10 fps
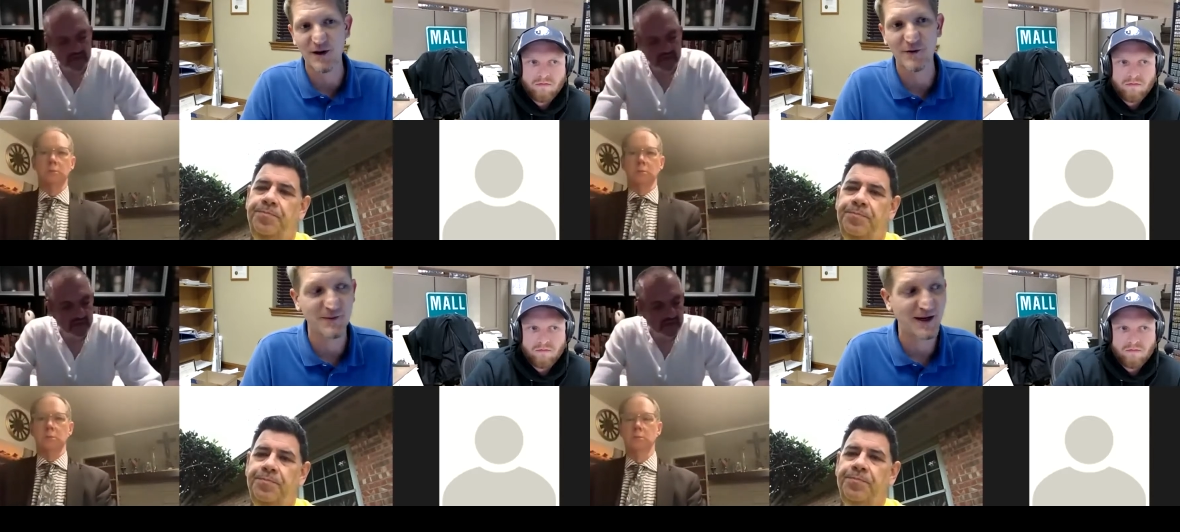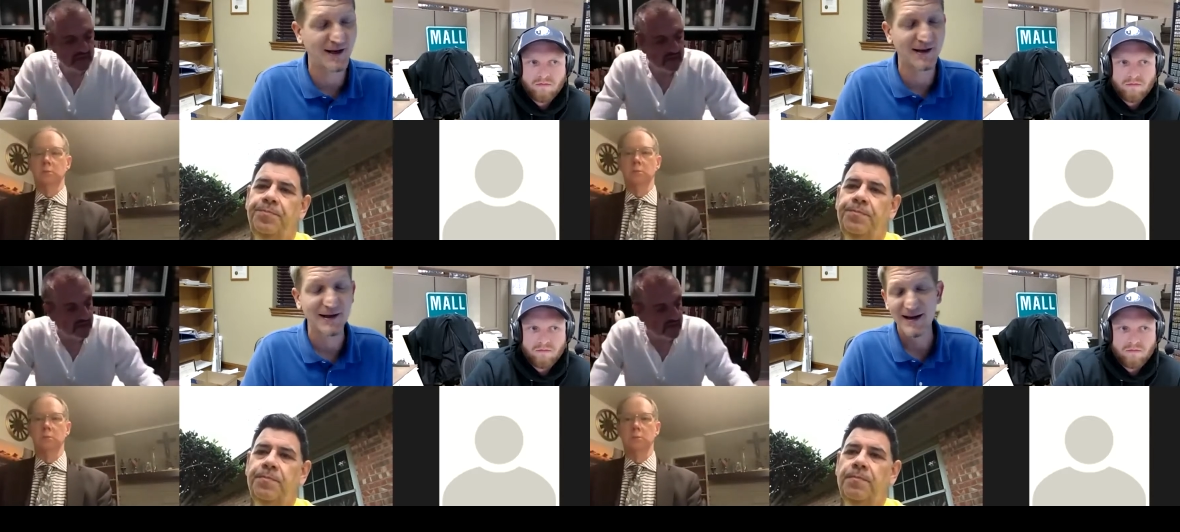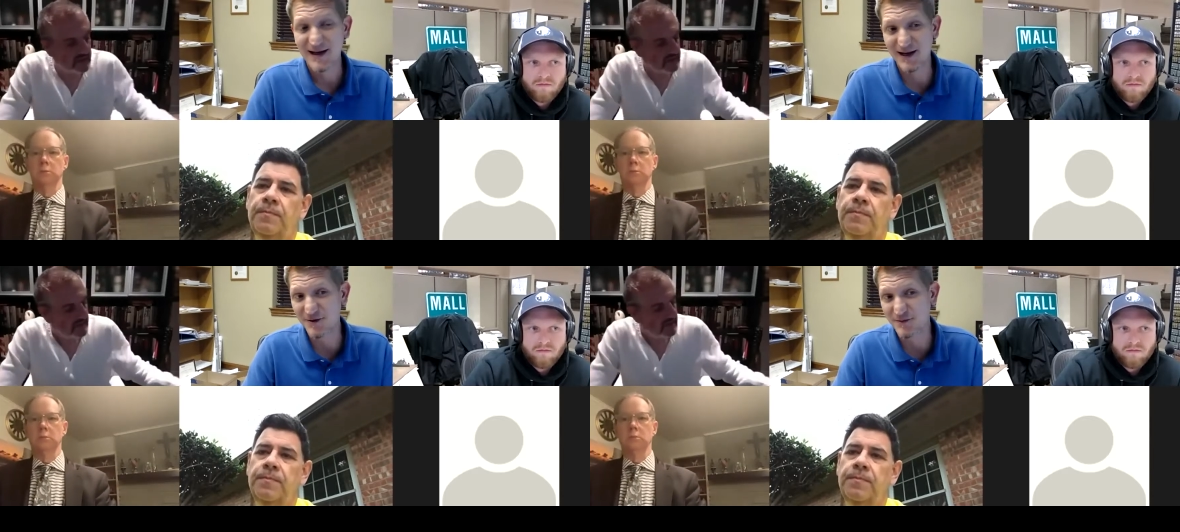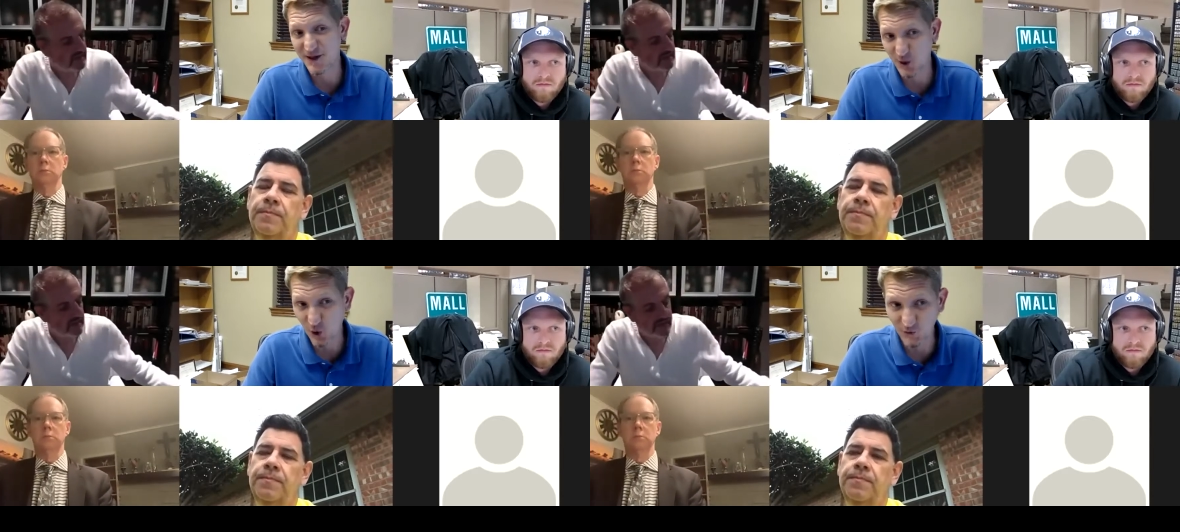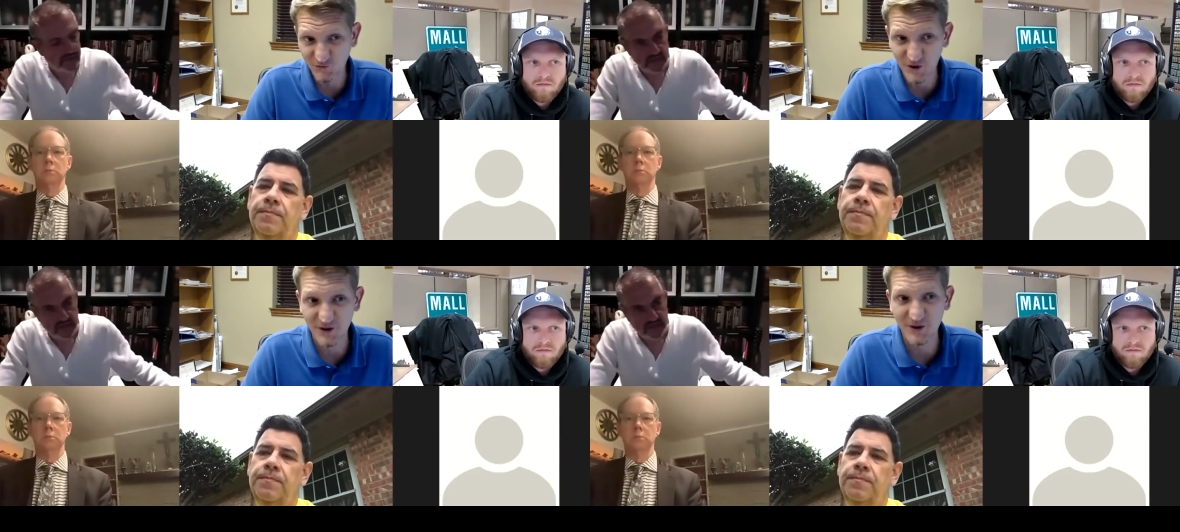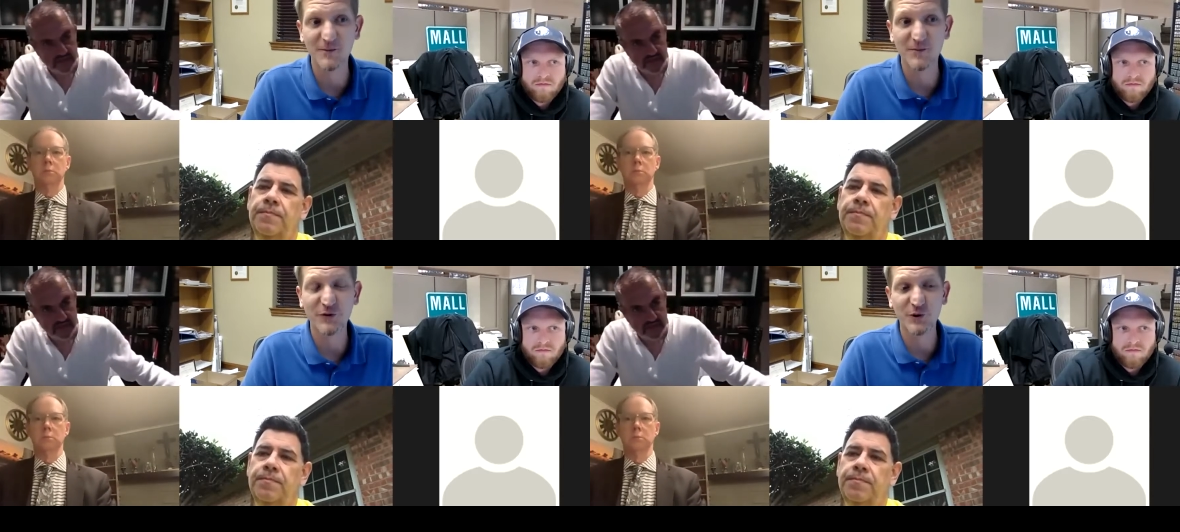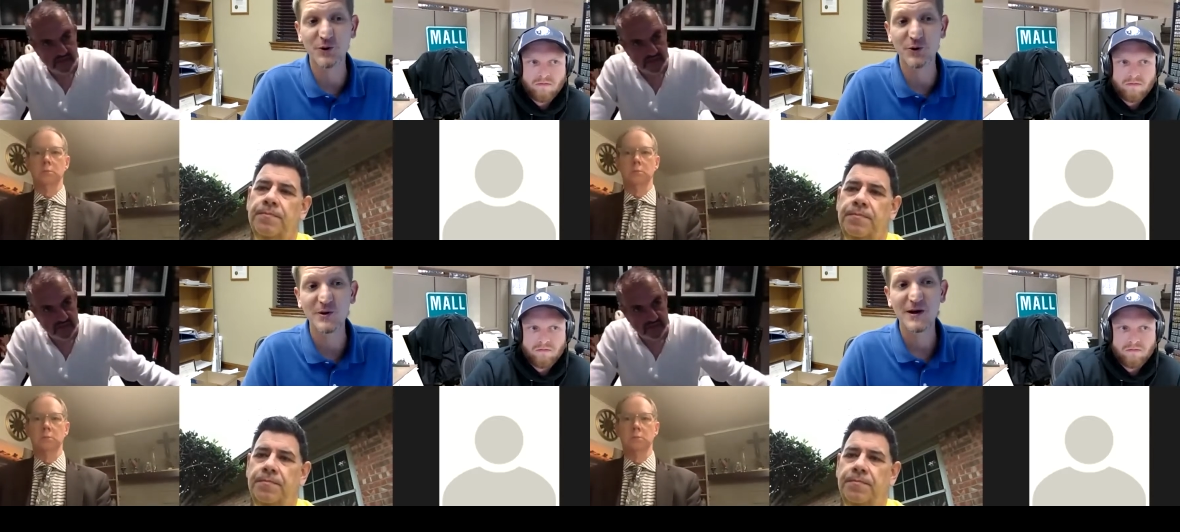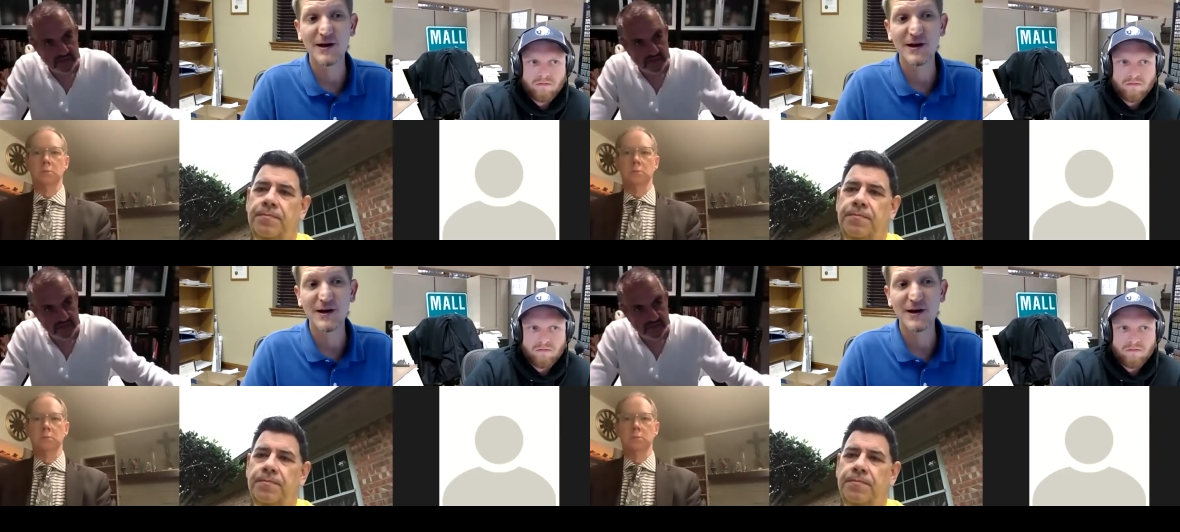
Speaker 1: weather meaning it could be a cold front come through